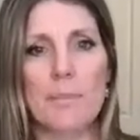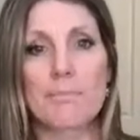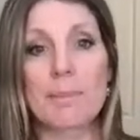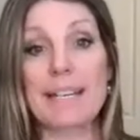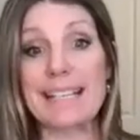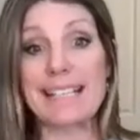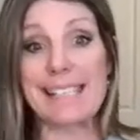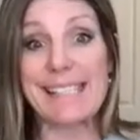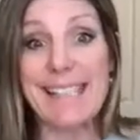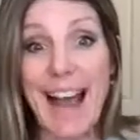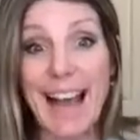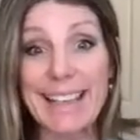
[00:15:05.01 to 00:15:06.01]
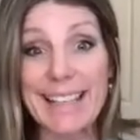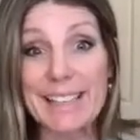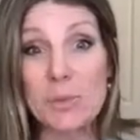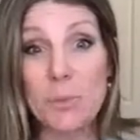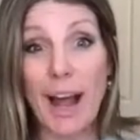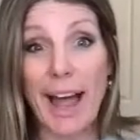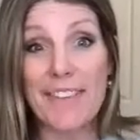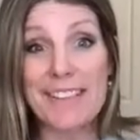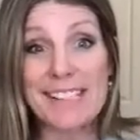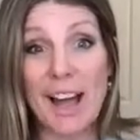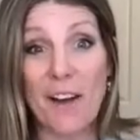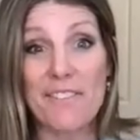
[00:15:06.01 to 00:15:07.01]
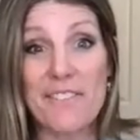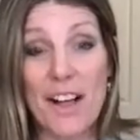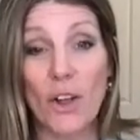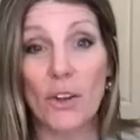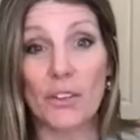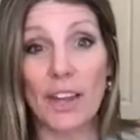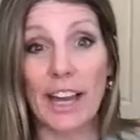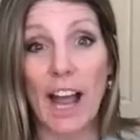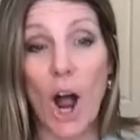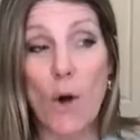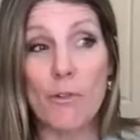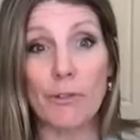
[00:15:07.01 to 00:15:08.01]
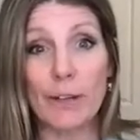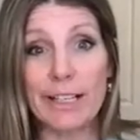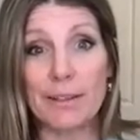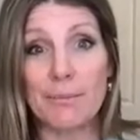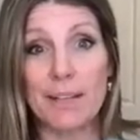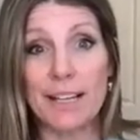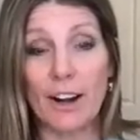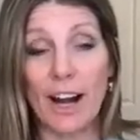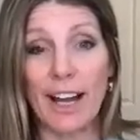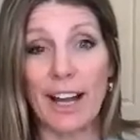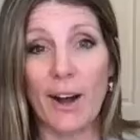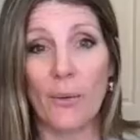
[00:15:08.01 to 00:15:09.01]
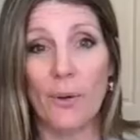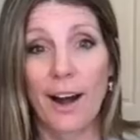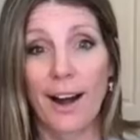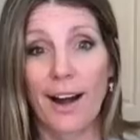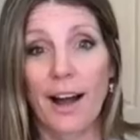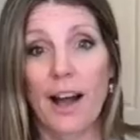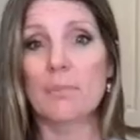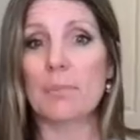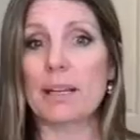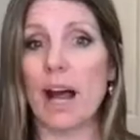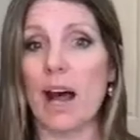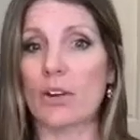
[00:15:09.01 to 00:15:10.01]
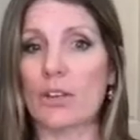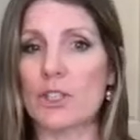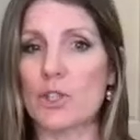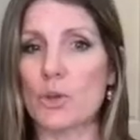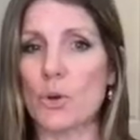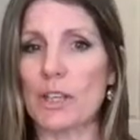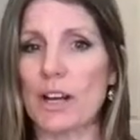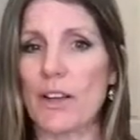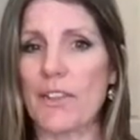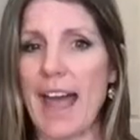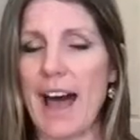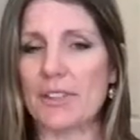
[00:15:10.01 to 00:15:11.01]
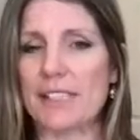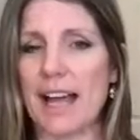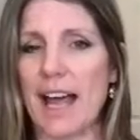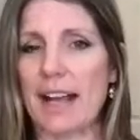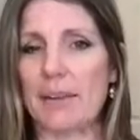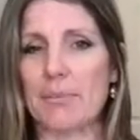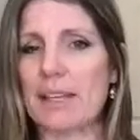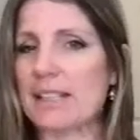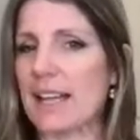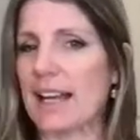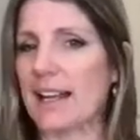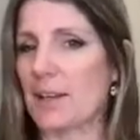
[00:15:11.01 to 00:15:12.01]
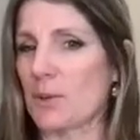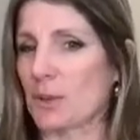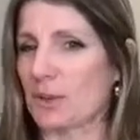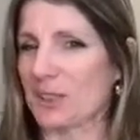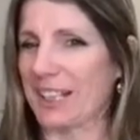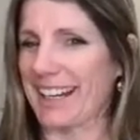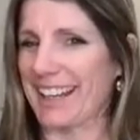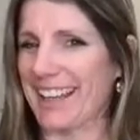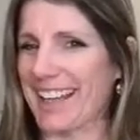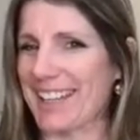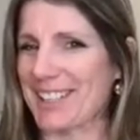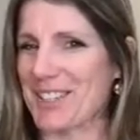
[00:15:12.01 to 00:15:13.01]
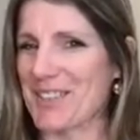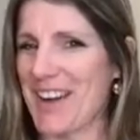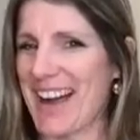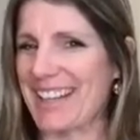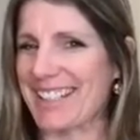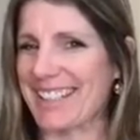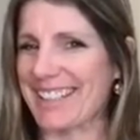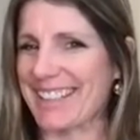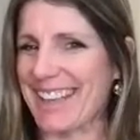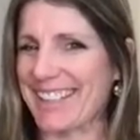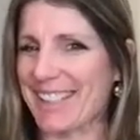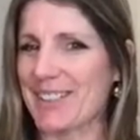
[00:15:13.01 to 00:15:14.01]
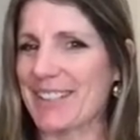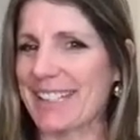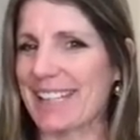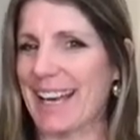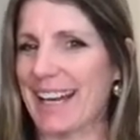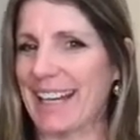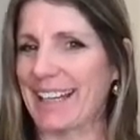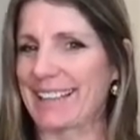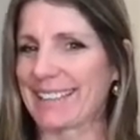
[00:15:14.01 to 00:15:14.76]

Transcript: But inside, that's how it felt like, oh, freedom, here I go. But I'll control it on the outside because I don't look like I like it too much. That's too exciting.